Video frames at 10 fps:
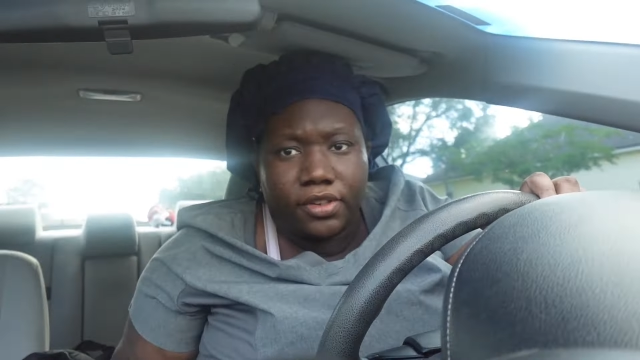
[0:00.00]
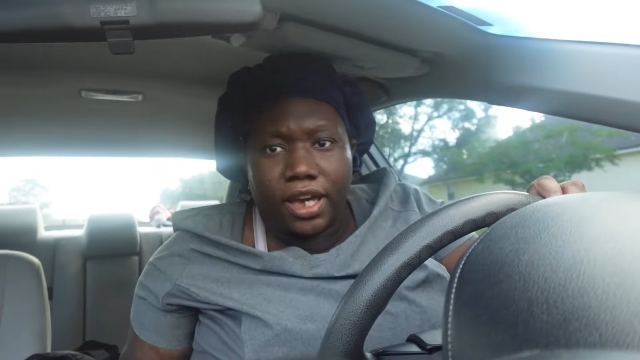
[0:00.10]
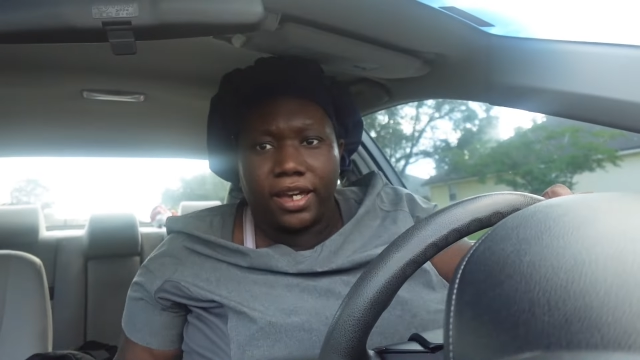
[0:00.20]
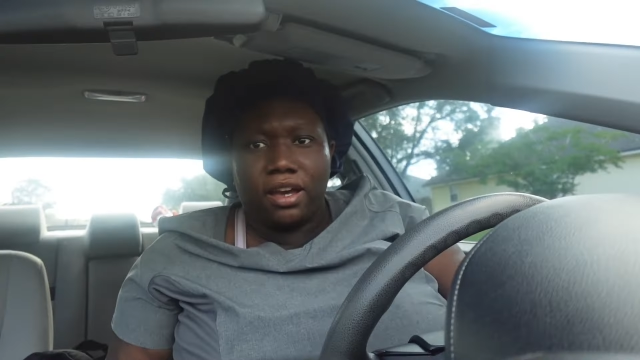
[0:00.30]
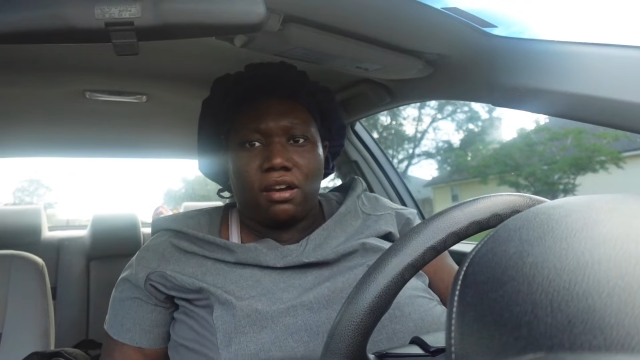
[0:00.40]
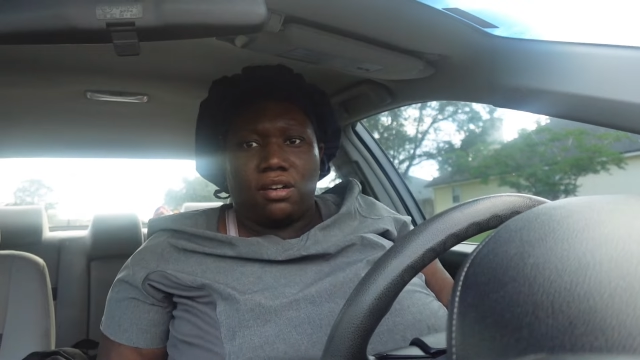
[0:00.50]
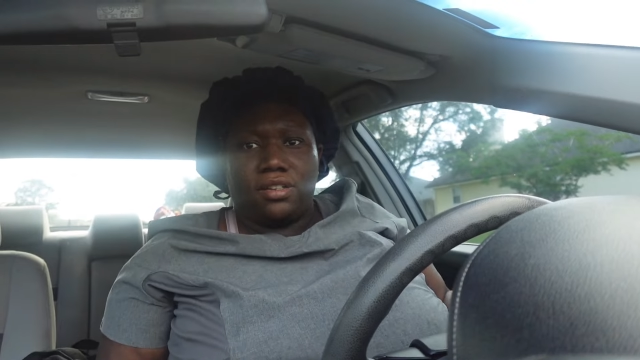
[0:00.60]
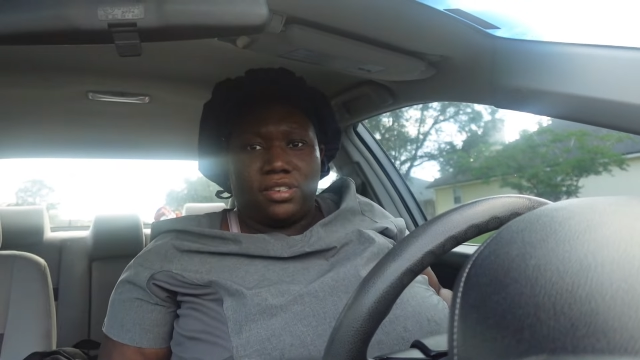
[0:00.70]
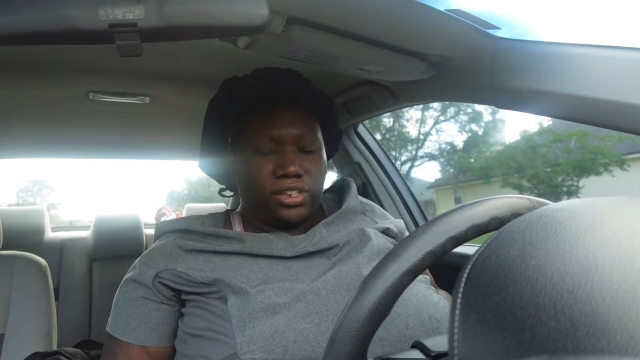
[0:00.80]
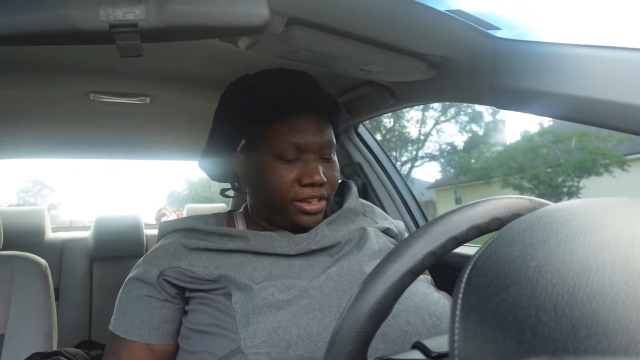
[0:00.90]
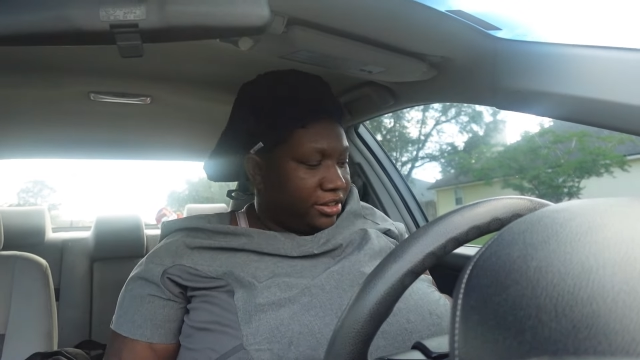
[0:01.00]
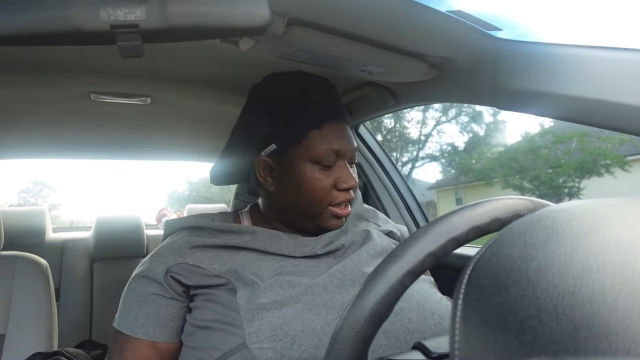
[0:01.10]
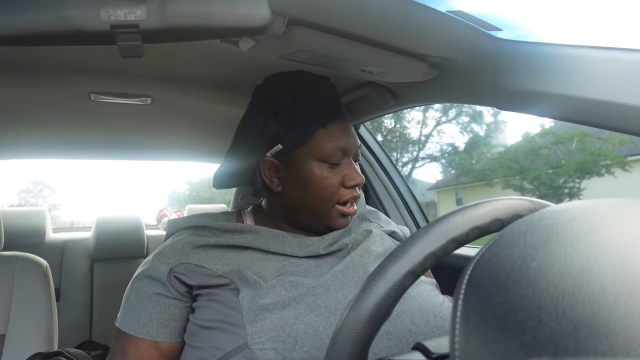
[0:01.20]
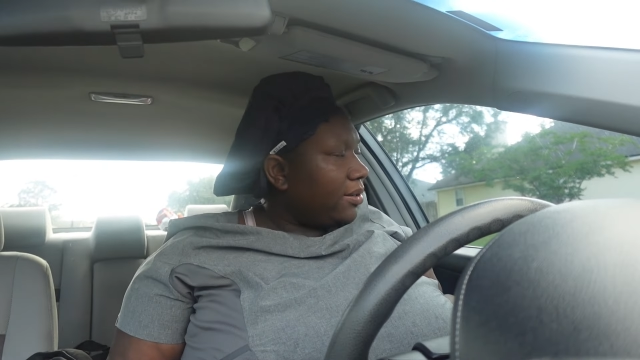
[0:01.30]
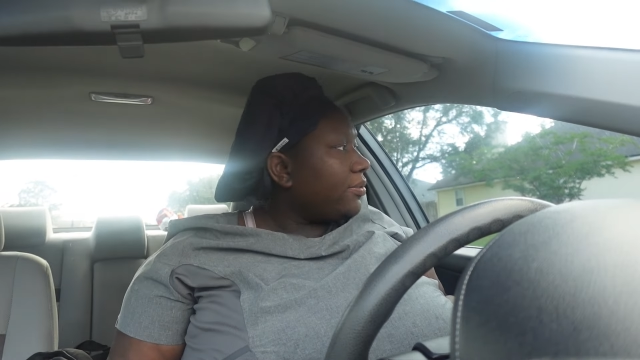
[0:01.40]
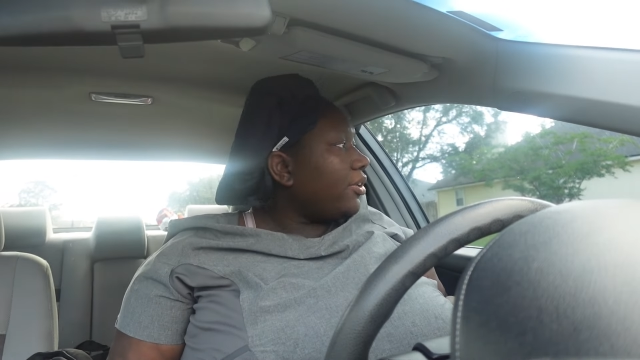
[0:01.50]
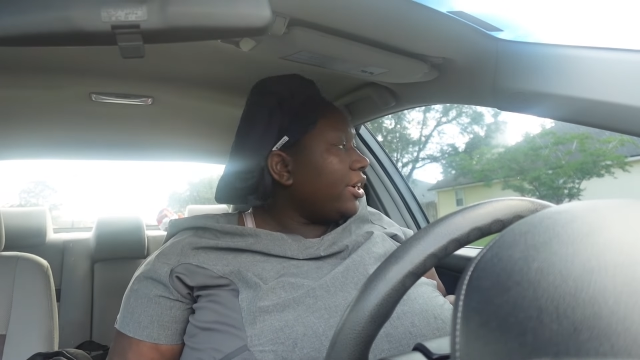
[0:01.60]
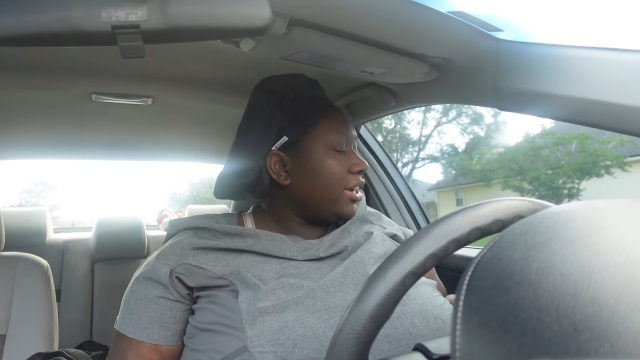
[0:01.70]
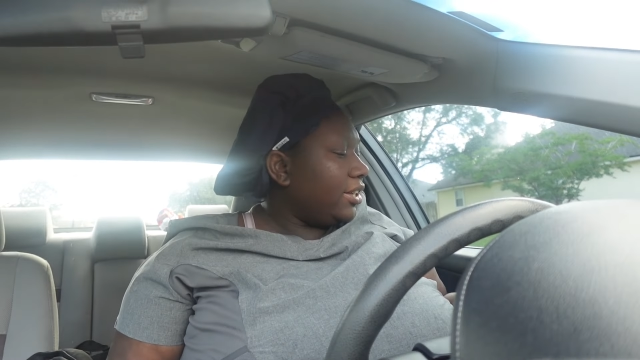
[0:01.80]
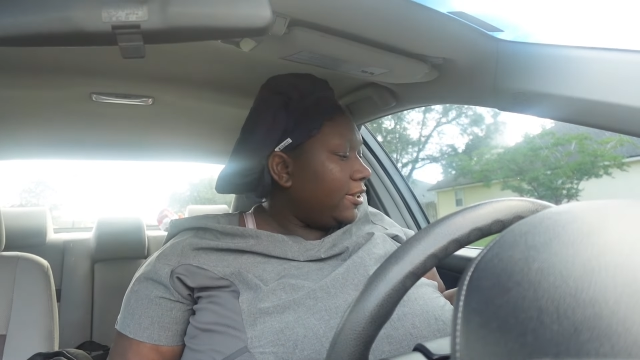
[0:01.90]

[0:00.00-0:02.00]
Hey y'all, so I just got off work.